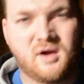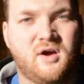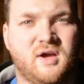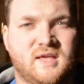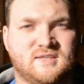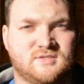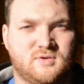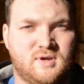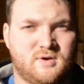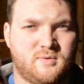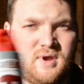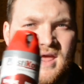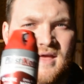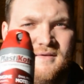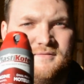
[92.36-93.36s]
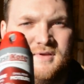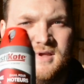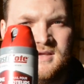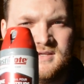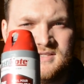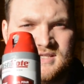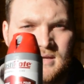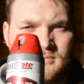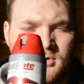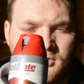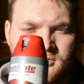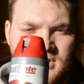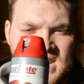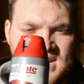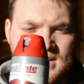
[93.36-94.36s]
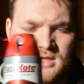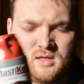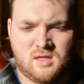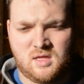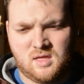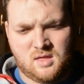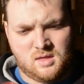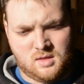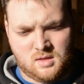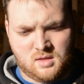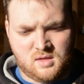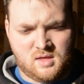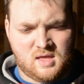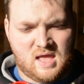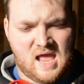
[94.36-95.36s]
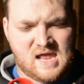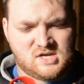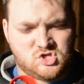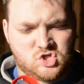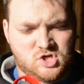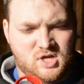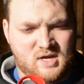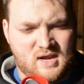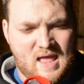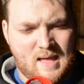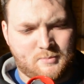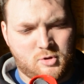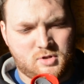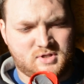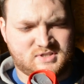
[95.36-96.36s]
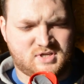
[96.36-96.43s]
Okay, so here we have some red engine enamel.